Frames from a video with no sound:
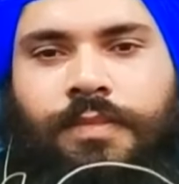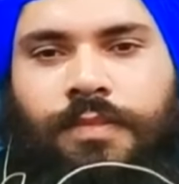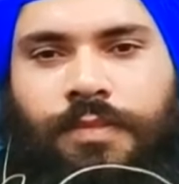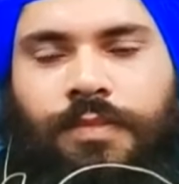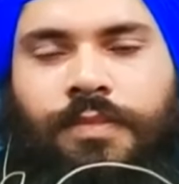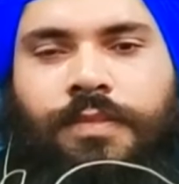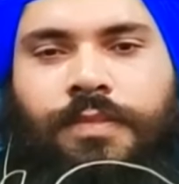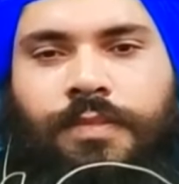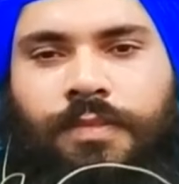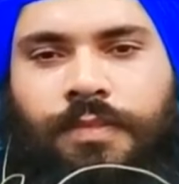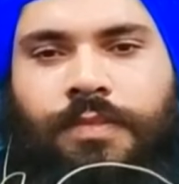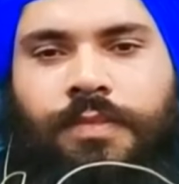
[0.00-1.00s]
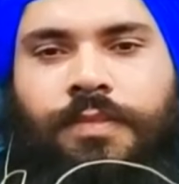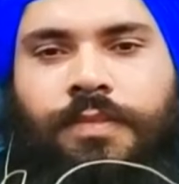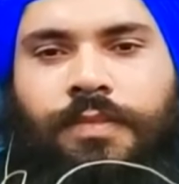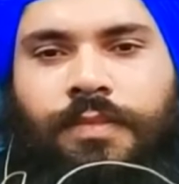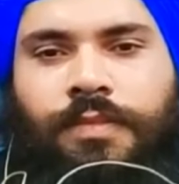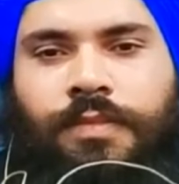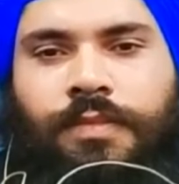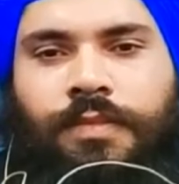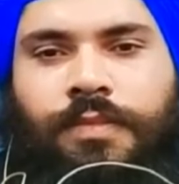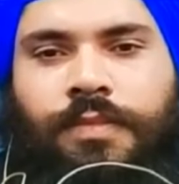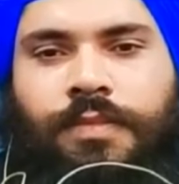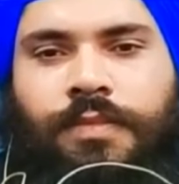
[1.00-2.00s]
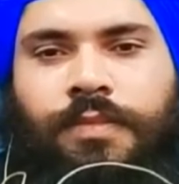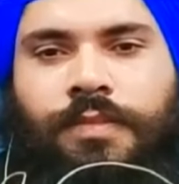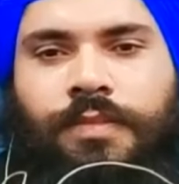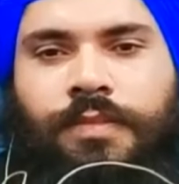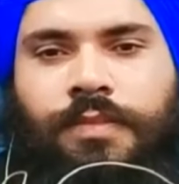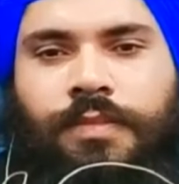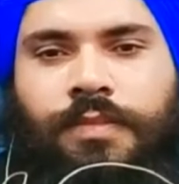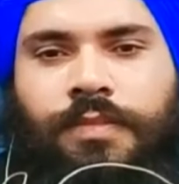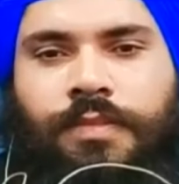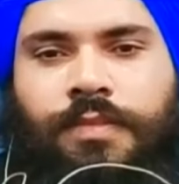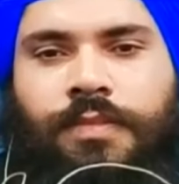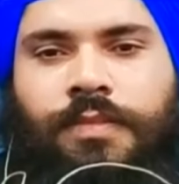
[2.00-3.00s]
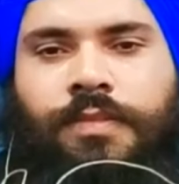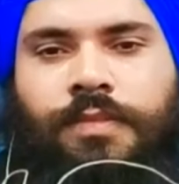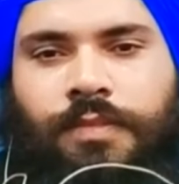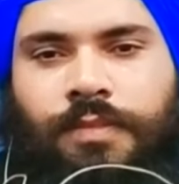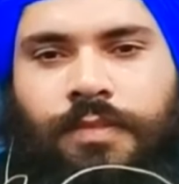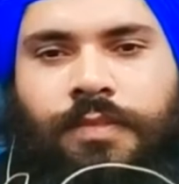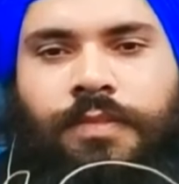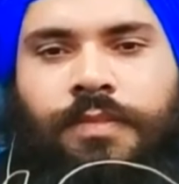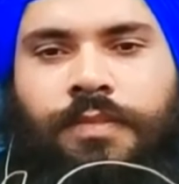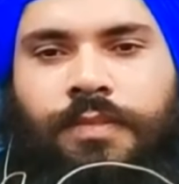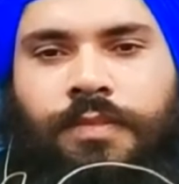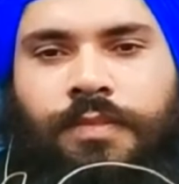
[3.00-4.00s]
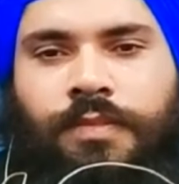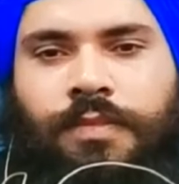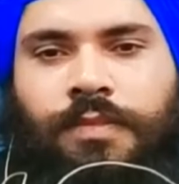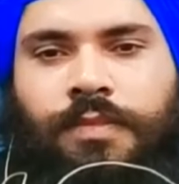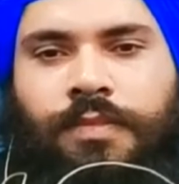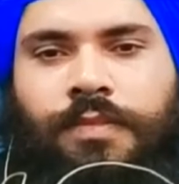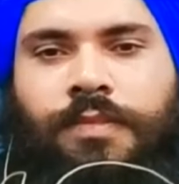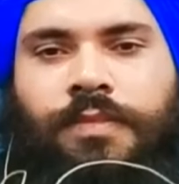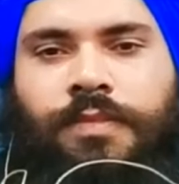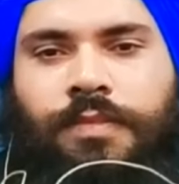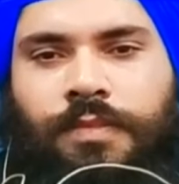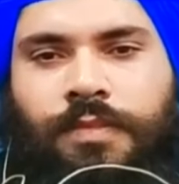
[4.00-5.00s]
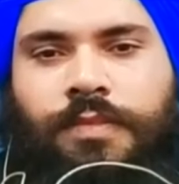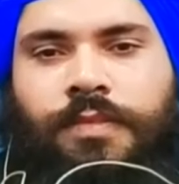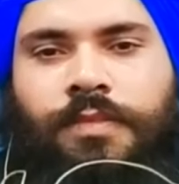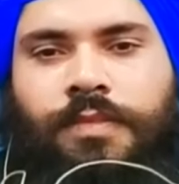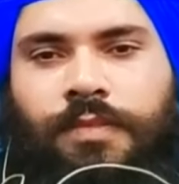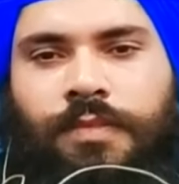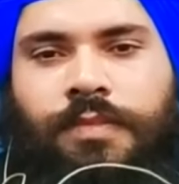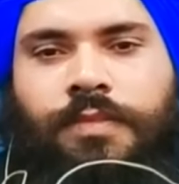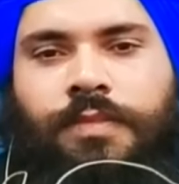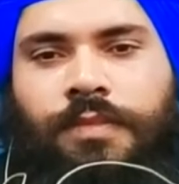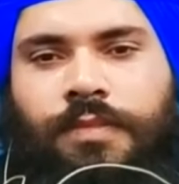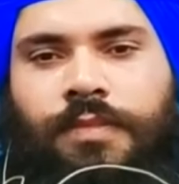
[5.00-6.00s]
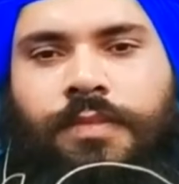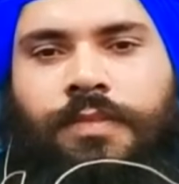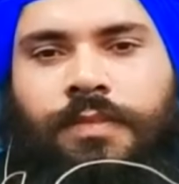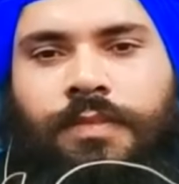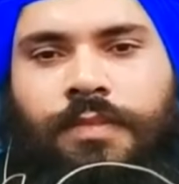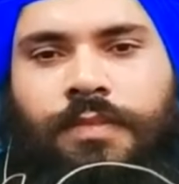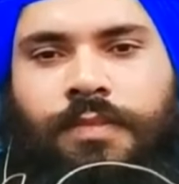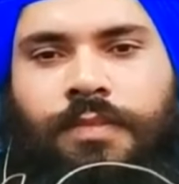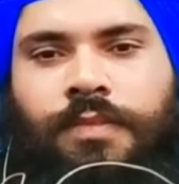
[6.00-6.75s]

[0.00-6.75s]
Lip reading: (silent)